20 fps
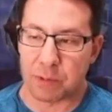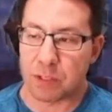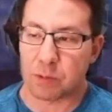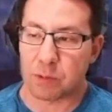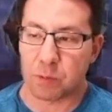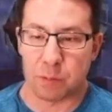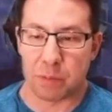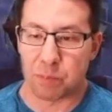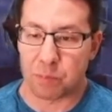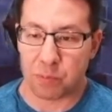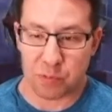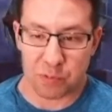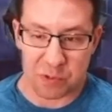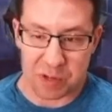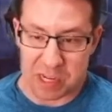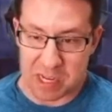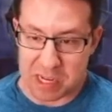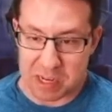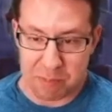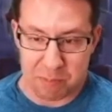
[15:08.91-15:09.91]
this would have been
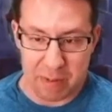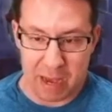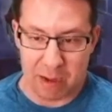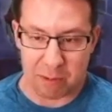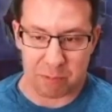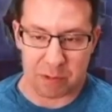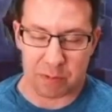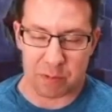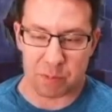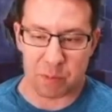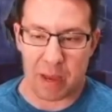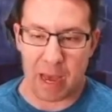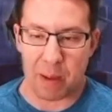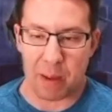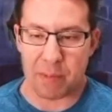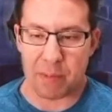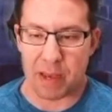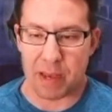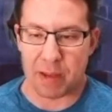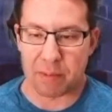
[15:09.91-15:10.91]
pre-Matt Reeves
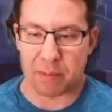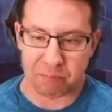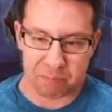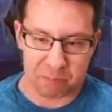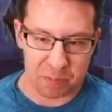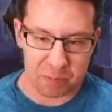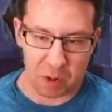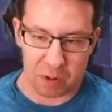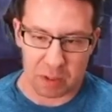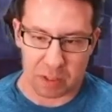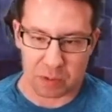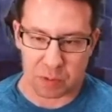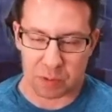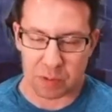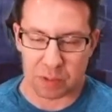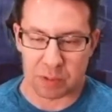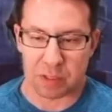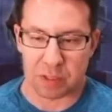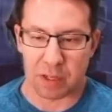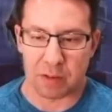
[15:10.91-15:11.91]
Batman, all that sort
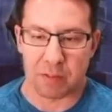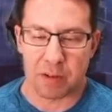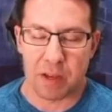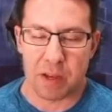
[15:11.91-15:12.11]
of stuff.